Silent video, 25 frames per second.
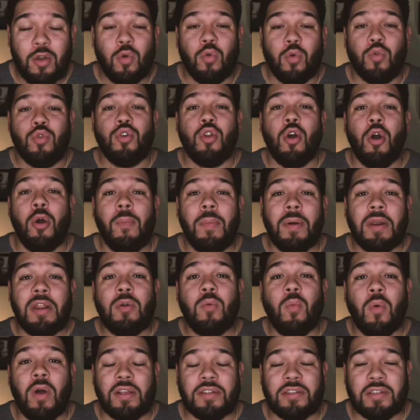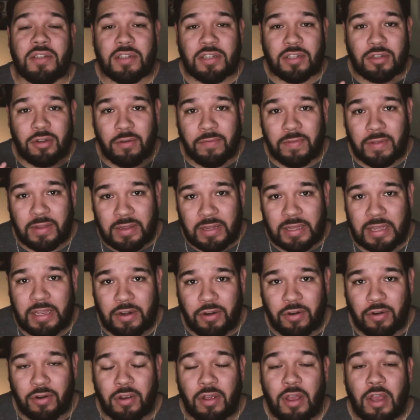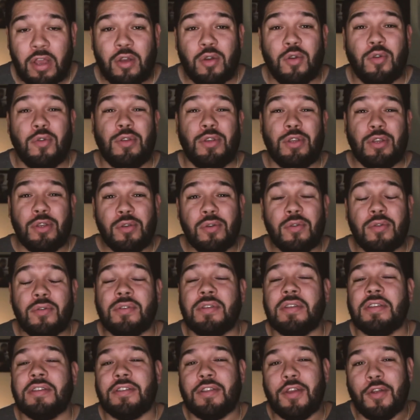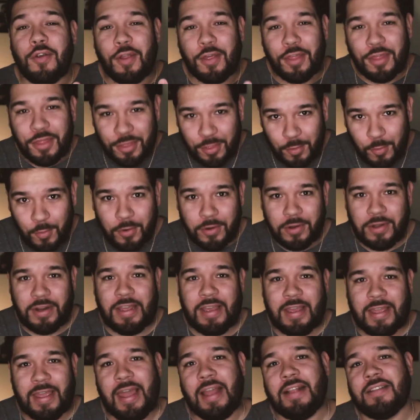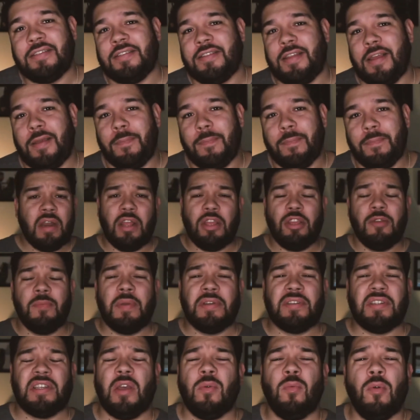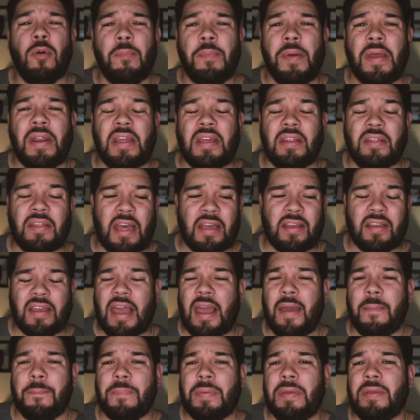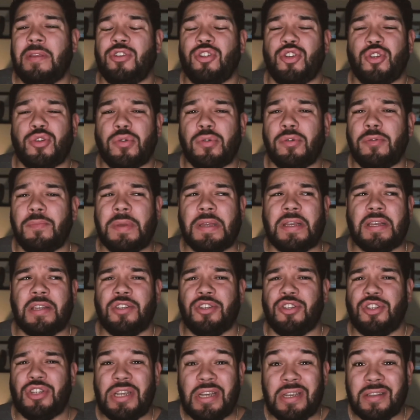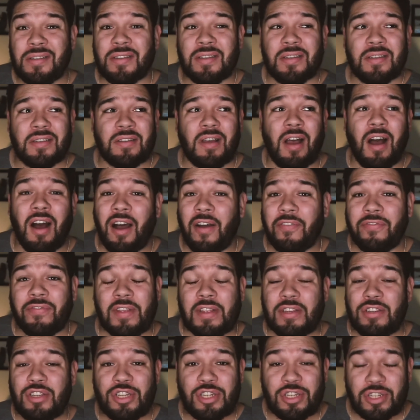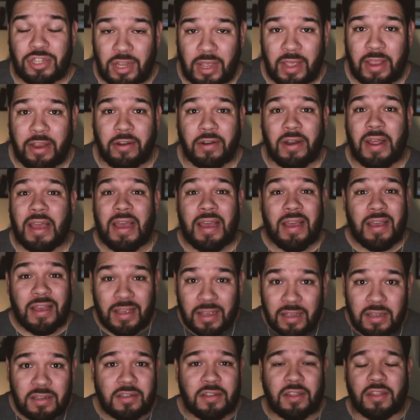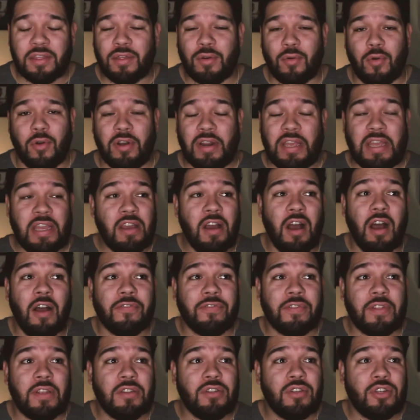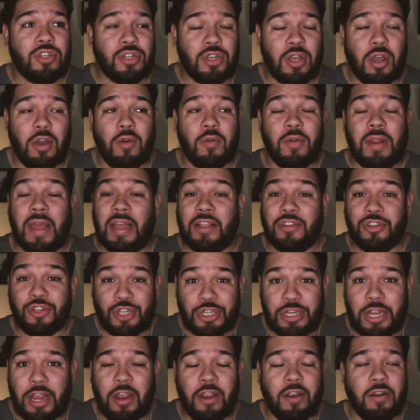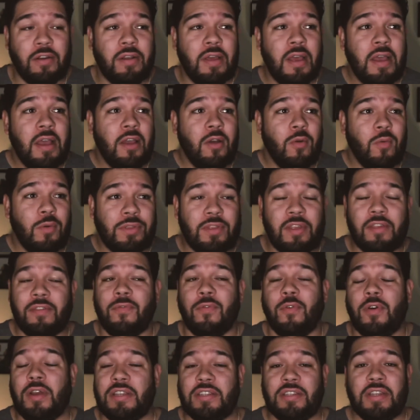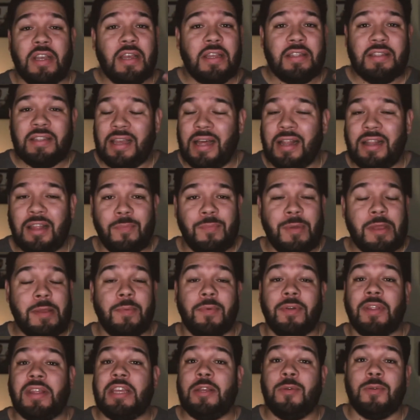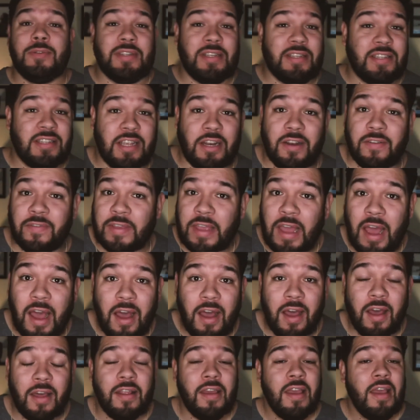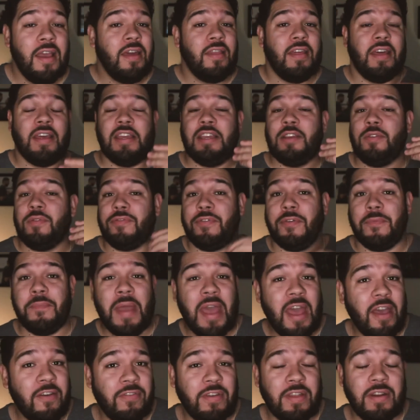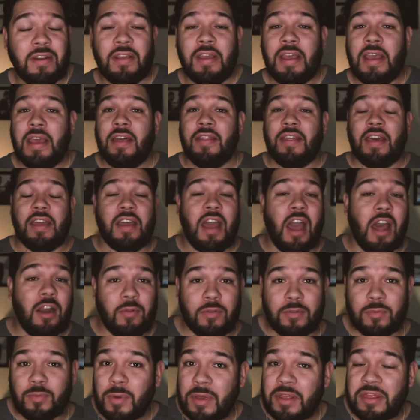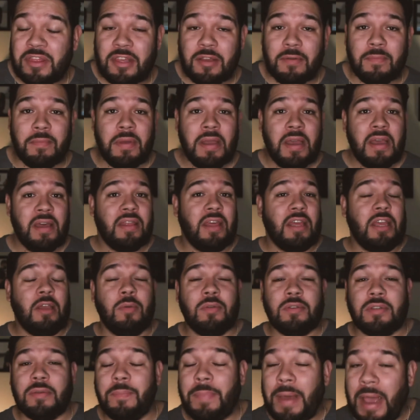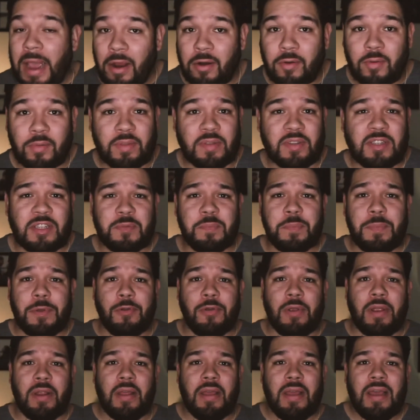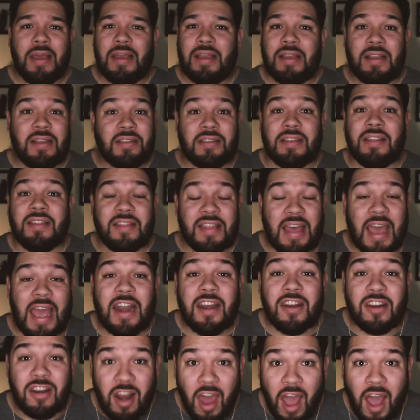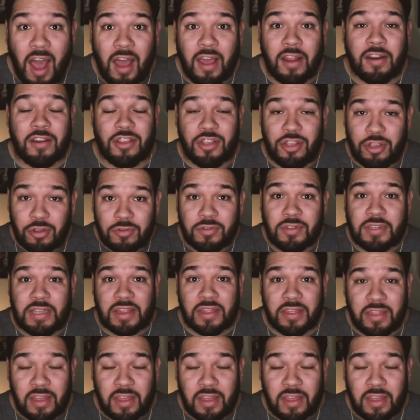Nobody wants to serve a leader who uses their authority against them. Now you may say, well, Benny, that can't be true because Jesus often shared his authority. He often showed and shared with his voice, telling people that he was the Son of God, that he was from heaven, that God was with him, that he was empowered with the Spirit. Isn't that not using